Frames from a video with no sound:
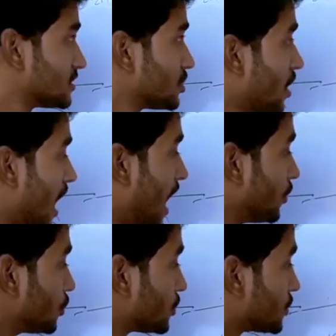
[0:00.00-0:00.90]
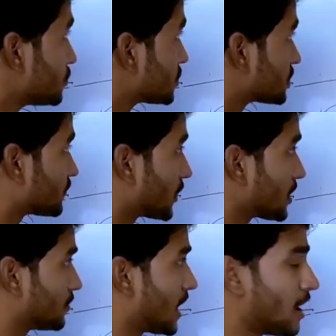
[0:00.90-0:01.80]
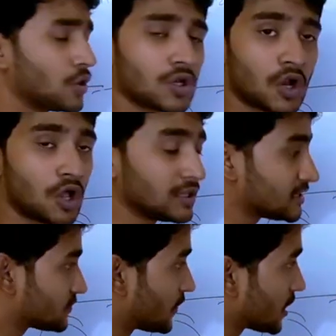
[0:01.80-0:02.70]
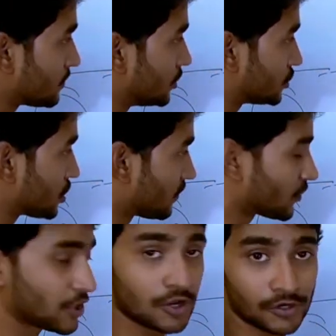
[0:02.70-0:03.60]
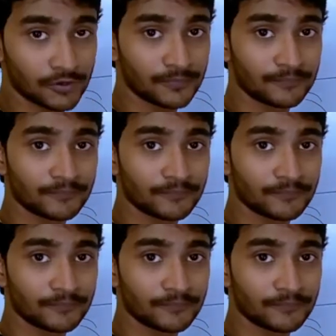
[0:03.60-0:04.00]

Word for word: So how to use this variable, how to call this variable to over here?